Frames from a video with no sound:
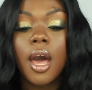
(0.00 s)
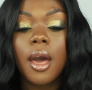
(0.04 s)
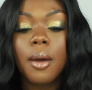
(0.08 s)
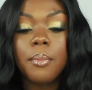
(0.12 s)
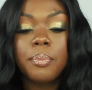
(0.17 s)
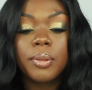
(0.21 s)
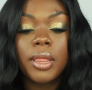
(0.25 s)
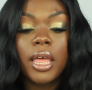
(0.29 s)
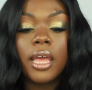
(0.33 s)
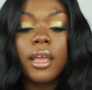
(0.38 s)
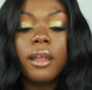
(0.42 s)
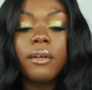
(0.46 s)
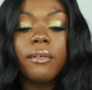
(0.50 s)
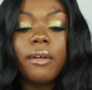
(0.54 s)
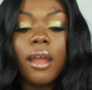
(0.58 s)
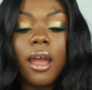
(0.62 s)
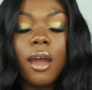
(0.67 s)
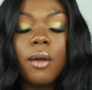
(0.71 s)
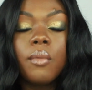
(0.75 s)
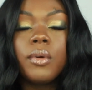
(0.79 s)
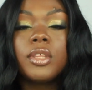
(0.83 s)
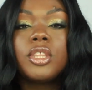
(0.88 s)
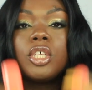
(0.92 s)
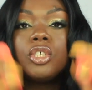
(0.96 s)
playing
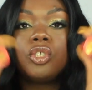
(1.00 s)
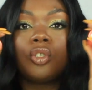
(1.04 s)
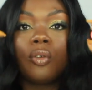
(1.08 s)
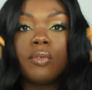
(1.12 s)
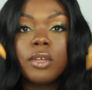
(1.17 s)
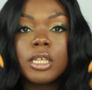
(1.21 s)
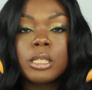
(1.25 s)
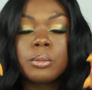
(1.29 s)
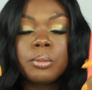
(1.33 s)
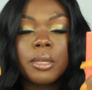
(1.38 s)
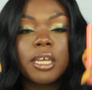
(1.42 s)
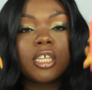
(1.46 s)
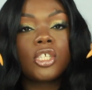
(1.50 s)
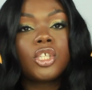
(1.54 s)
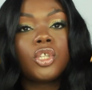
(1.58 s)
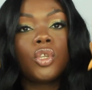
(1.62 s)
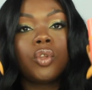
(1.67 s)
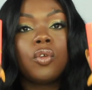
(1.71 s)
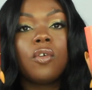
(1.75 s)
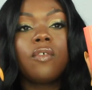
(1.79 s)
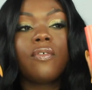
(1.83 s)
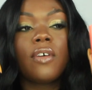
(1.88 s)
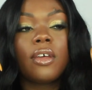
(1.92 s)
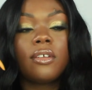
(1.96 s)
around with the Juvia's Place
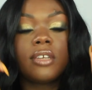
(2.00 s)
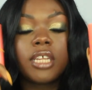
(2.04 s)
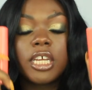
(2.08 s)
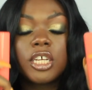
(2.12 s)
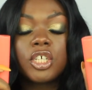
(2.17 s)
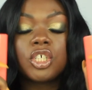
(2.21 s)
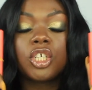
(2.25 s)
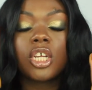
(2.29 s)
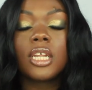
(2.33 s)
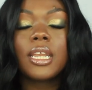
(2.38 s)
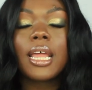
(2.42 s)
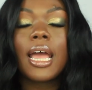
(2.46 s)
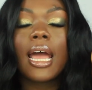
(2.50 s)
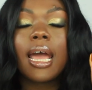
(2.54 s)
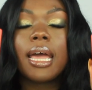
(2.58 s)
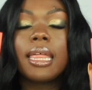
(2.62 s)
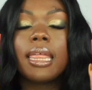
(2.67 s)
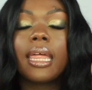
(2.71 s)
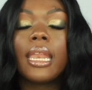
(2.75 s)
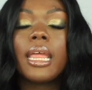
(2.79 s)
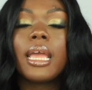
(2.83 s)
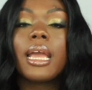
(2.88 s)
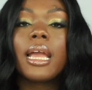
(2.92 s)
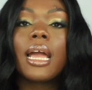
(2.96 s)
Nude Foundation
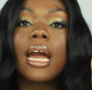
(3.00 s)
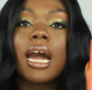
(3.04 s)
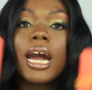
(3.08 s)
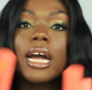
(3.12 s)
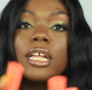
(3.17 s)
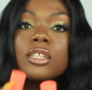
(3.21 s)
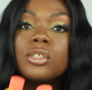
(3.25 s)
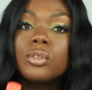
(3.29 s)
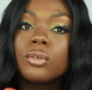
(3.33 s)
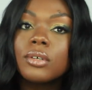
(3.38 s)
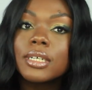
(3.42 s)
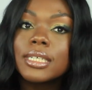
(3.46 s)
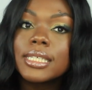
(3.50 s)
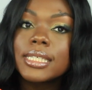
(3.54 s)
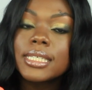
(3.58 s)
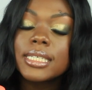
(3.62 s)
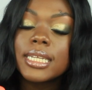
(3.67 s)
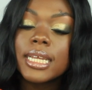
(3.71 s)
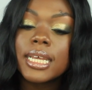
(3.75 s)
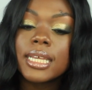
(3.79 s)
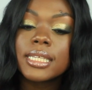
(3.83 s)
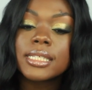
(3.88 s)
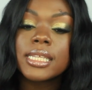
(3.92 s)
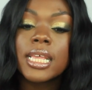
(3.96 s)
Highlighting and Contour
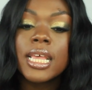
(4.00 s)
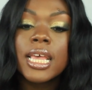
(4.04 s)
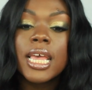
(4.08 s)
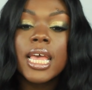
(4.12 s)
Sticks.